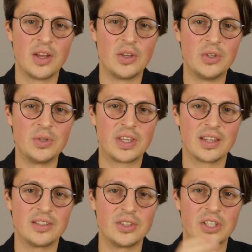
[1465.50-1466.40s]
You
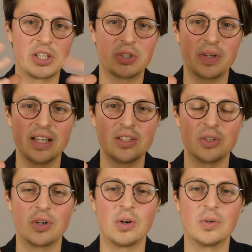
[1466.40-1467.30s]
can create
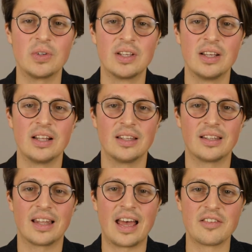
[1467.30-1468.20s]
your own
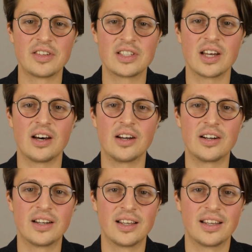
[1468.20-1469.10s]
little
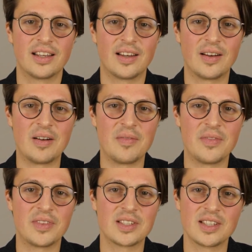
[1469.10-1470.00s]
avatar.
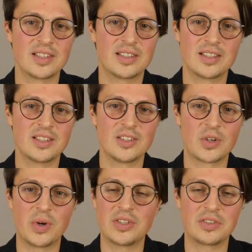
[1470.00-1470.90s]
This is not
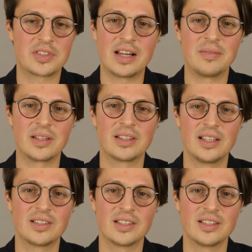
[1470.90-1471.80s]
a waste of time. I think
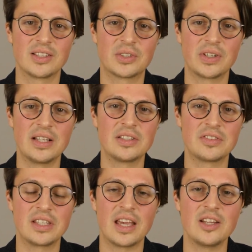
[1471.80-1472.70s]
it's a creative
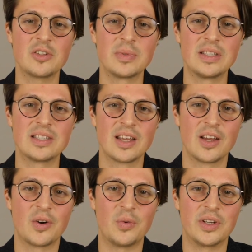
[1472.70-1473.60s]
engagement
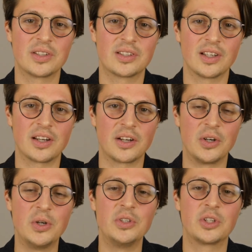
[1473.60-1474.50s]
with
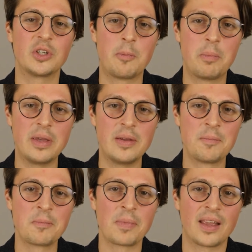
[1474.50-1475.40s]
who you could
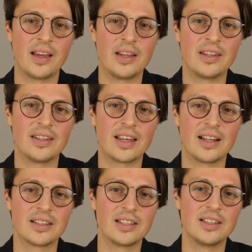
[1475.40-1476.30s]
be, and
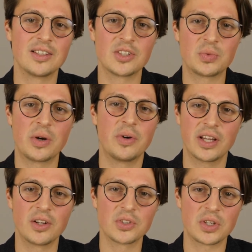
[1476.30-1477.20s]
I think this is where we
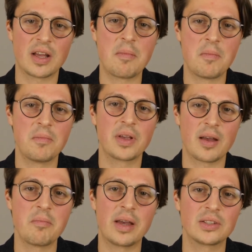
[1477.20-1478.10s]
can also
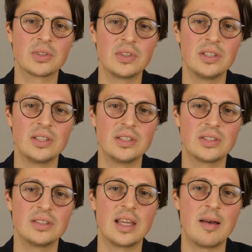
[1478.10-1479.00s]
come back to
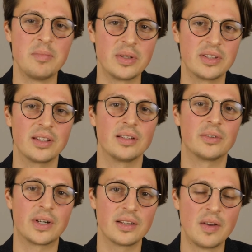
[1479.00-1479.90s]
the empathy,
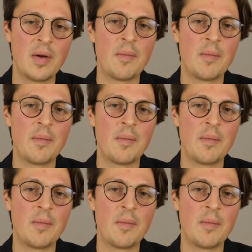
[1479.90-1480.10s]
right?